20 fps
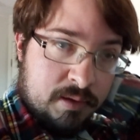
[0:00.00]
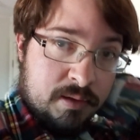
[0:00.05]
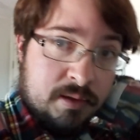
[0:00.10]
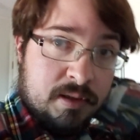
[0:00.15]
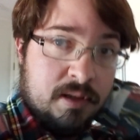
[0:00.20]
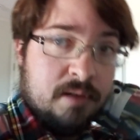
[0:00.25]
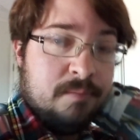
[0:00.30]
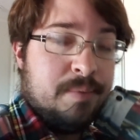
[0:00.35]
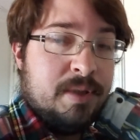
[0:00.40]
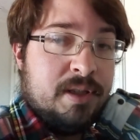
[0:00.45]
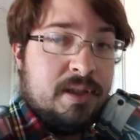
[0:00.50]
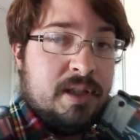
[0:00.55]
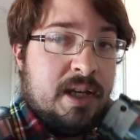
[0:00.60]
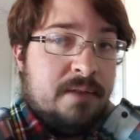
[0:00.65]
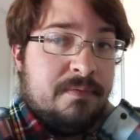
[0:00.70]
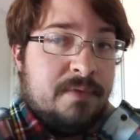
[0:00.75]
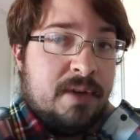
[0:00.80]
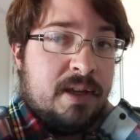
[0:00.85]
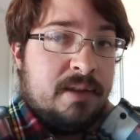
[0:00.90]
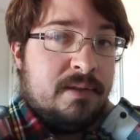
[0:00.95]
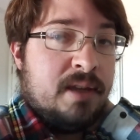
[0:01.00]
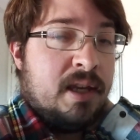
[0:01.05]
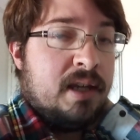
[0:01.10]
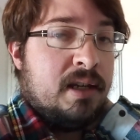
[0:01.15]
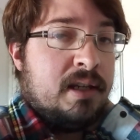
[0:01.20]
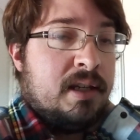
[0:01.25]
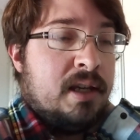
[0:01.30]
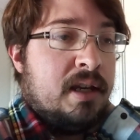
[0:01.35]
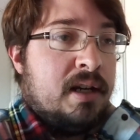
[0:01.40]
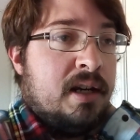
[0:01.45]
Do believe, I
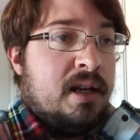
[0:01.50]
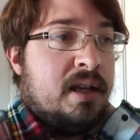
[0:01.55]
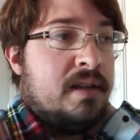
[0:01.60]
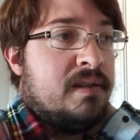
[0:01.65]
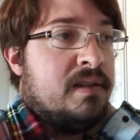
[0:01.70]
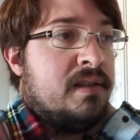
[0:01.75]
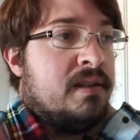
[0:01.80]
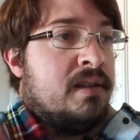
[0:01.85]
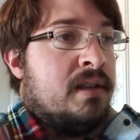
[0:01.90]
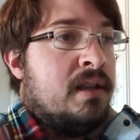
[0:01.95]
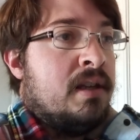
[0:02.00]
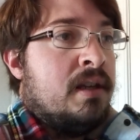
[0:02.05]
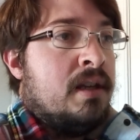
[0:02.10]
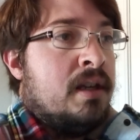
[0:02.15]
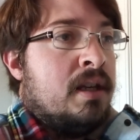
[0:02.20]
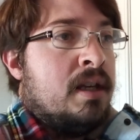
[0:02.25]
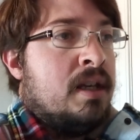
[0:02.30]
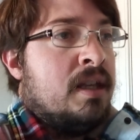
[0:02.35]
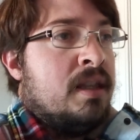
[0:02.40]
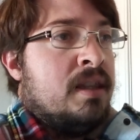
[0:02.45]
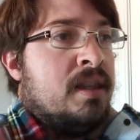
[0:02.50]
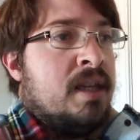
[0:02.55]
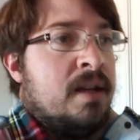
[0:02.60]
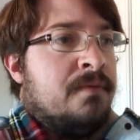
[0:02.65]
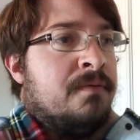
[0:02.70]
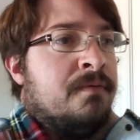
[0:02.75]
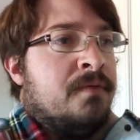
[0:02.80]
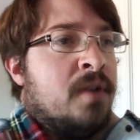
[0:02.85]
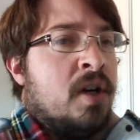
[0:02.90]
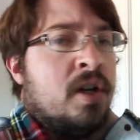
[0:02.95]
think it is the
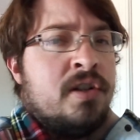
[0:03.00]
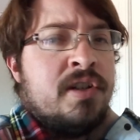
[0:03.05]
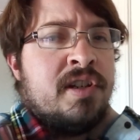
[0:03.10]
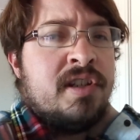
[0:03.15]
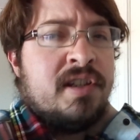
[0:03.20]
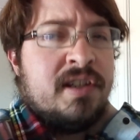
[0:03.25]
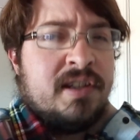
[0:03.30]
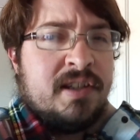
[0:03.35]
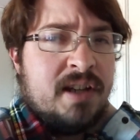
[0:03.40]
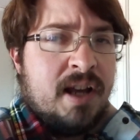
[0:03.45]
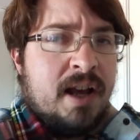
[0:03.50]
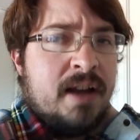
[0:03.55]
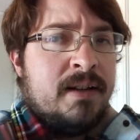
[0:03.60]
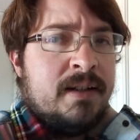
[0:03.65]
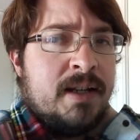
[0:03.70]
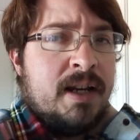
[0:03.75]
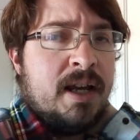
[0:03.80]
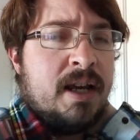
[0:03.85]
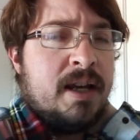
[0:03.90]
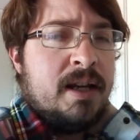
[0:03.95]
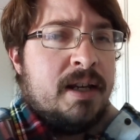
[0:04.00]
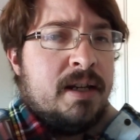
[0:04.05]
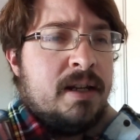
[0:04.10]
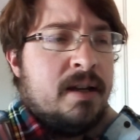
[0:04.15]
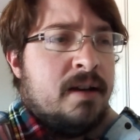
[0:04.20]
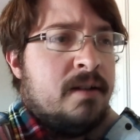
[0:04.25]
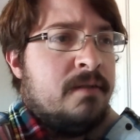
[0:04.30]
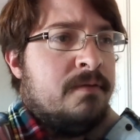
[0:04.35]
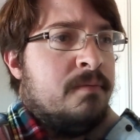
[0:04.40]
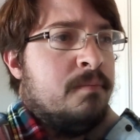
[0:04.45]
first Sunday
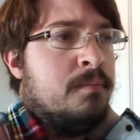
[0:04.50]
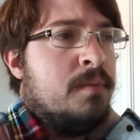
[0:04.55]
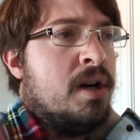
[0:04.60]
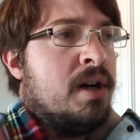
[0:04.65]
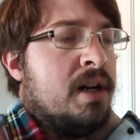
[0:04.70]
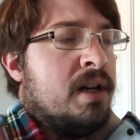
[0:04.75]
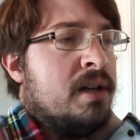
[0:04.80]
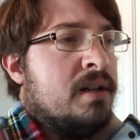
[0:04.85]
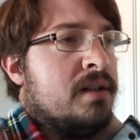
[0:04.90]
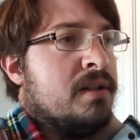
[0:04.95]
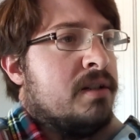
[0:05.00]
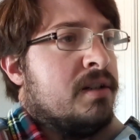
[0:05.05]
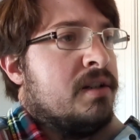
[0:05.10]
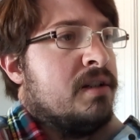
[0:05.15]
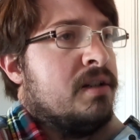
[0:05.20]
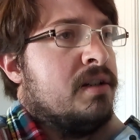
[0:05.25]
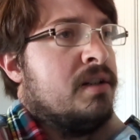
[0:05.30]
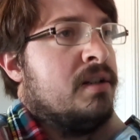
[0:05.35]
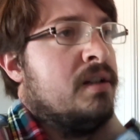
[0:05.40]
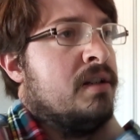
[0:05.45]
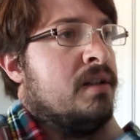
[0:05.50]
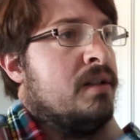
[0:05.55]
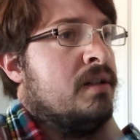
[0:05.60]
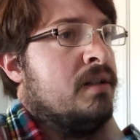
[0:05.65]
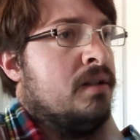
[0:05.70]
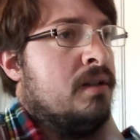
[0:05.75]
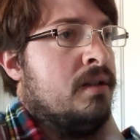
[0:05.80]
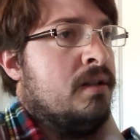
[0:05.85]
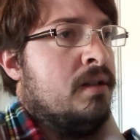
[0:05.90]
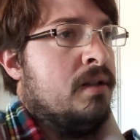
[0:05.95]
of March
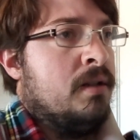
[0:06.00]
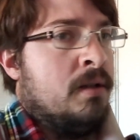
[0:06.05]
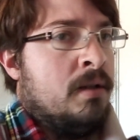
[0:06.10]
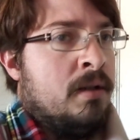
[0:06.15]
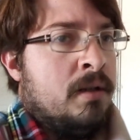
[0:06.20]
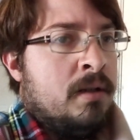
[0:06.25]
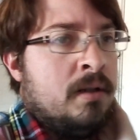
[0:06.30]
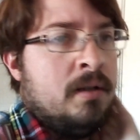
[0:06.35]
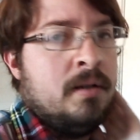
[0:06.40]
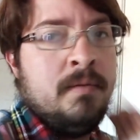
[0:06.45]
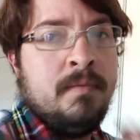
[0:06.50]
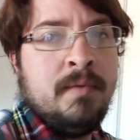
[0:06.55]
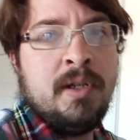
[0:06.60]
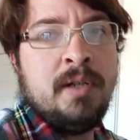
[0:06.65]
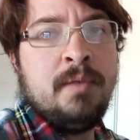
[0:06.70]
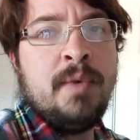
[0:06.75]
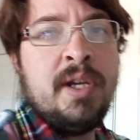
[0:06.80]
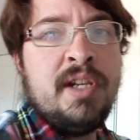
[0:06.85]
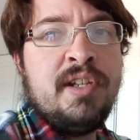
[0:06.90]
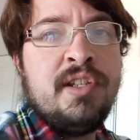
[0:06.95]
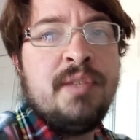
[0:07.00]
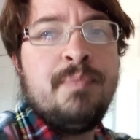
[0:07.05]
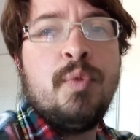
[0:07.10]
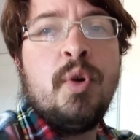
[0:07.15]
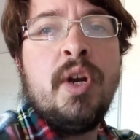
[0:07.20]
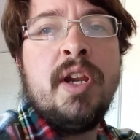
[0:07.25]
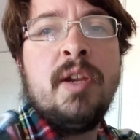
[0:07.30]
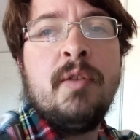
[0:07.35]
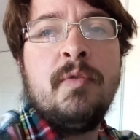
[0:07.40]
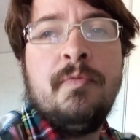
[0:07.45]
when we
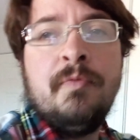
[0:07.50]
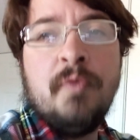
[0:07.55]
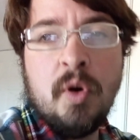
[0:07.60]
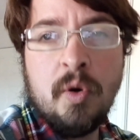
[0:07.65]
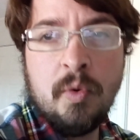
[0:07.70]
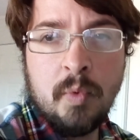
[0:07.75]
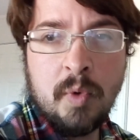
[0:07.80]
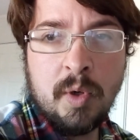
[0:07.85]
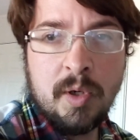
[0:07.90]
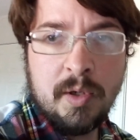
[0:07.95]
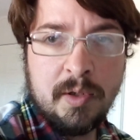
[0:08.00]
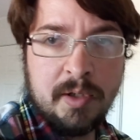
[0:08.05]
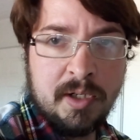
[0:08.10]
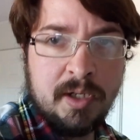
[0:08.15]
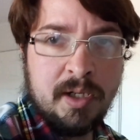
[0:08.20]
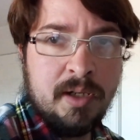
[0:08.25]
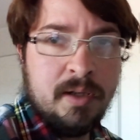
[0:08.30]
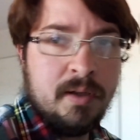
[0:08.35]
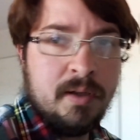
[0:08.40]
spring forward.